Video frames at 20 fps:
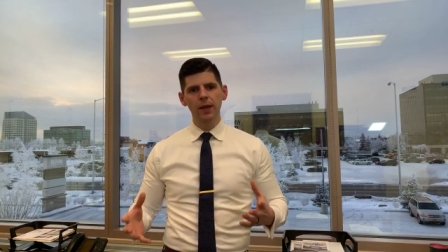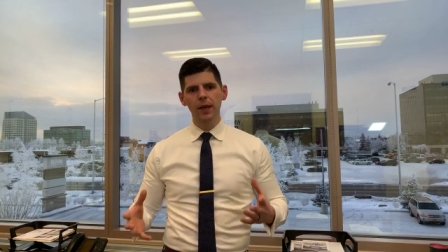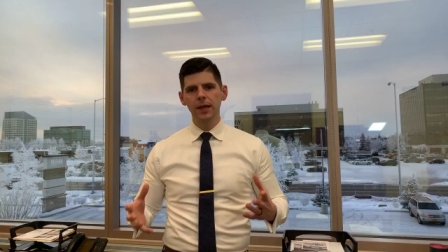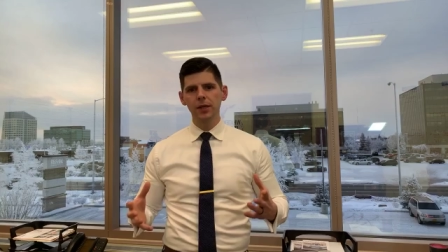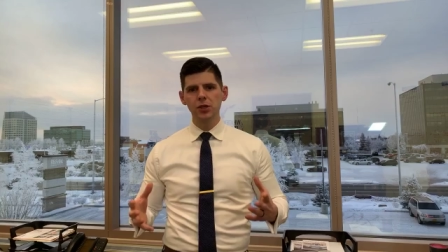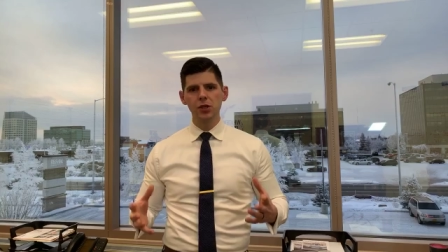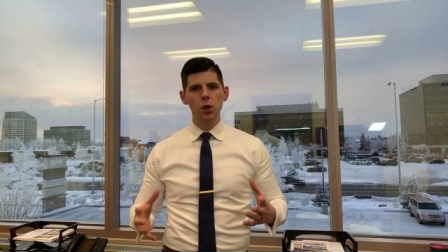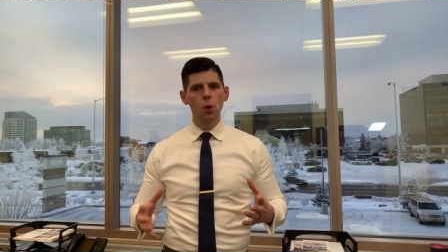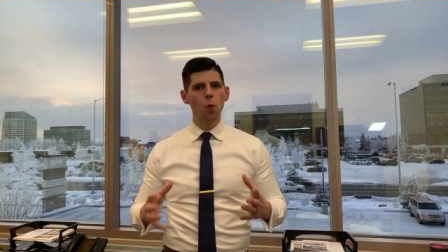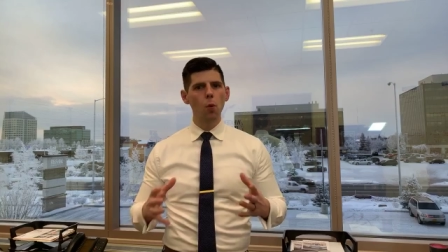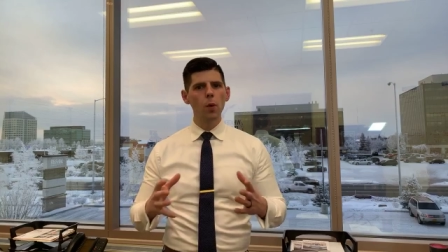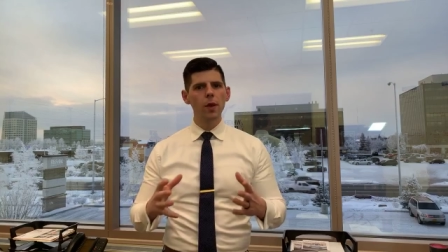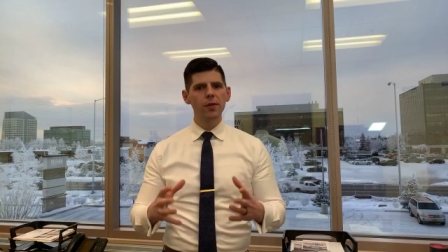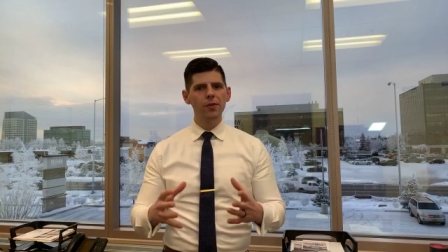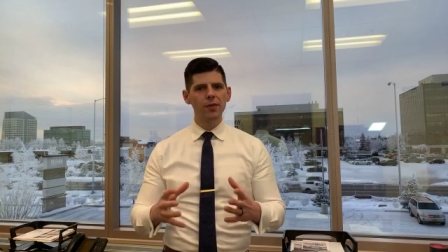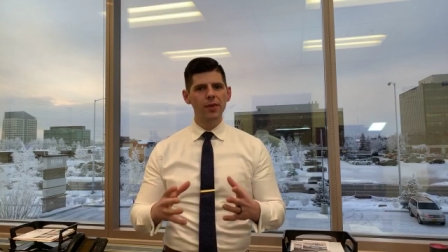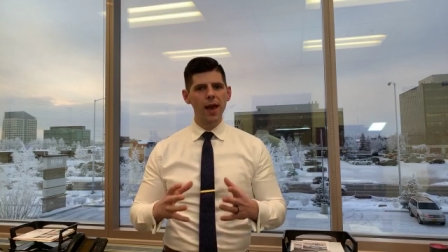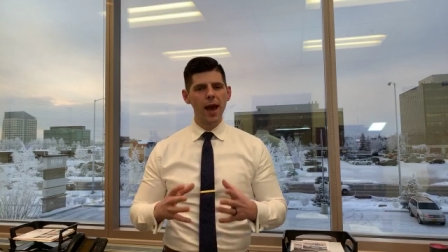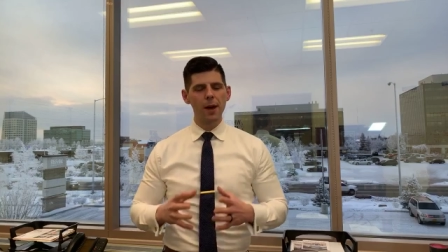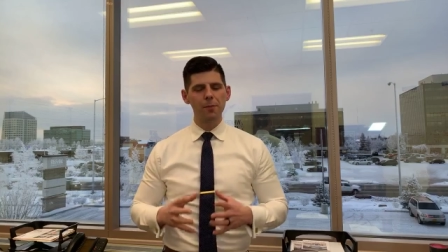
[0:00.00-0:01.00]
And so
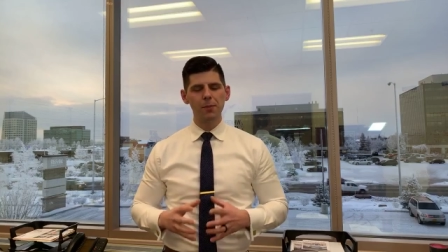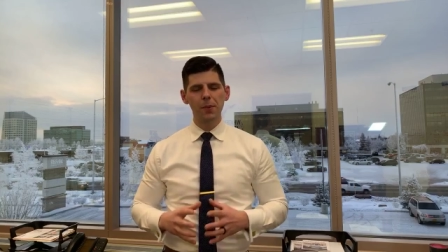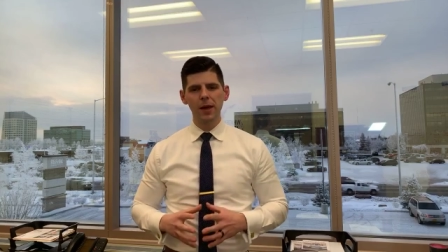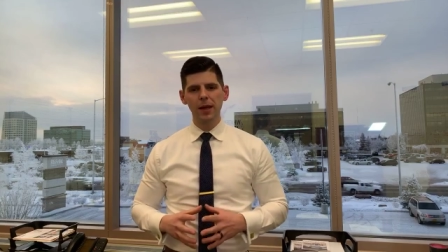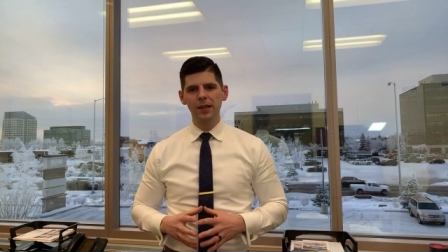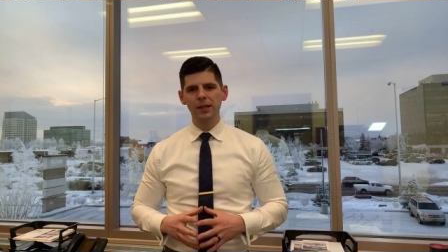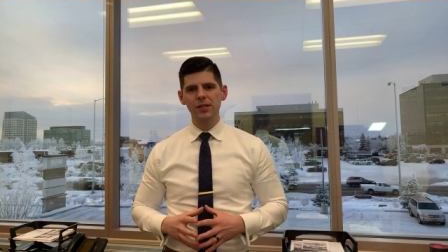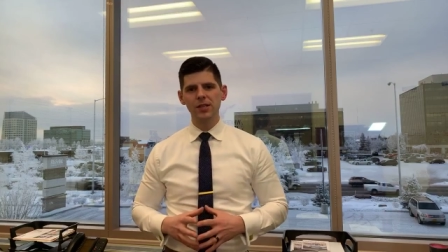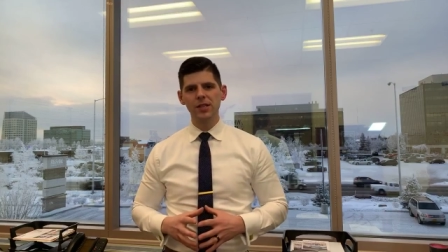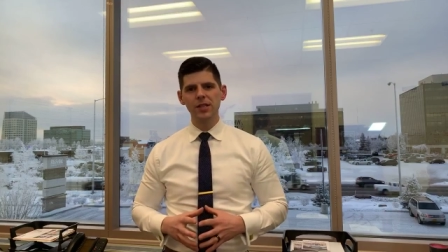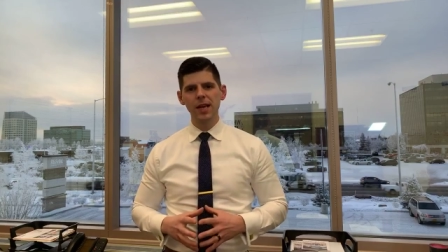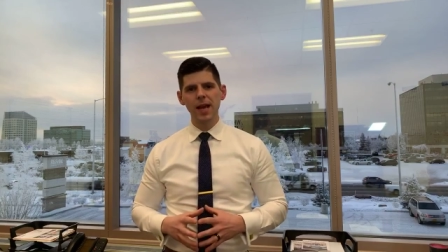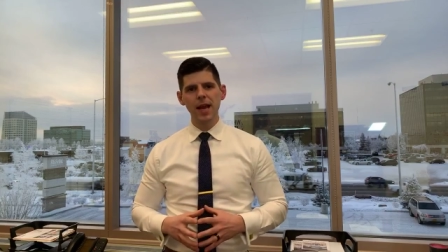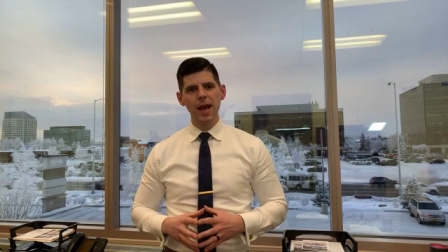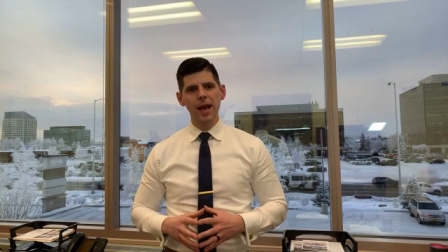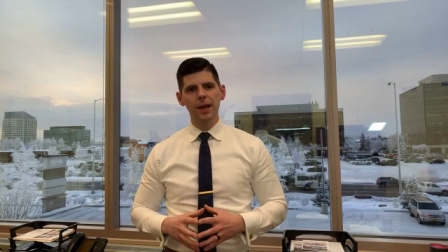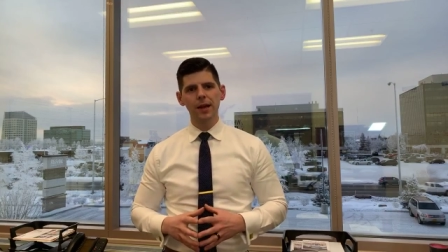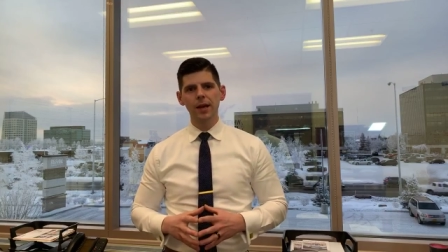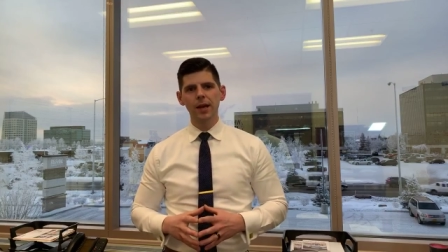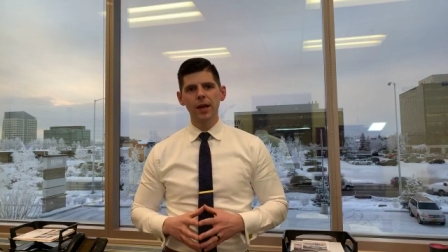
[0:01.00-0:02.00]
with that being
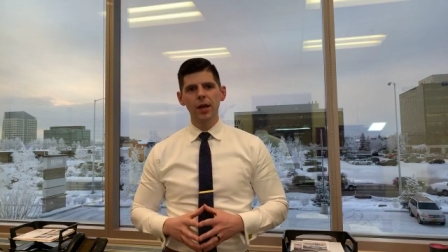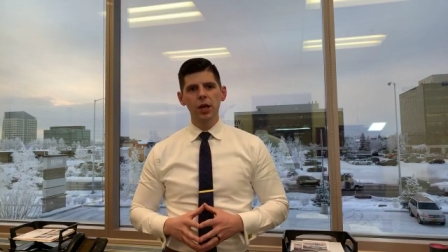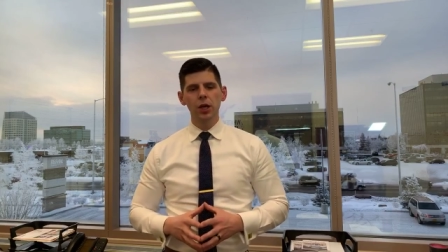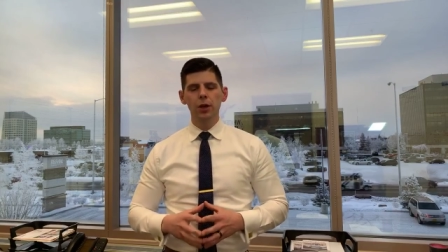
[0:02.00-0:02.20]
said,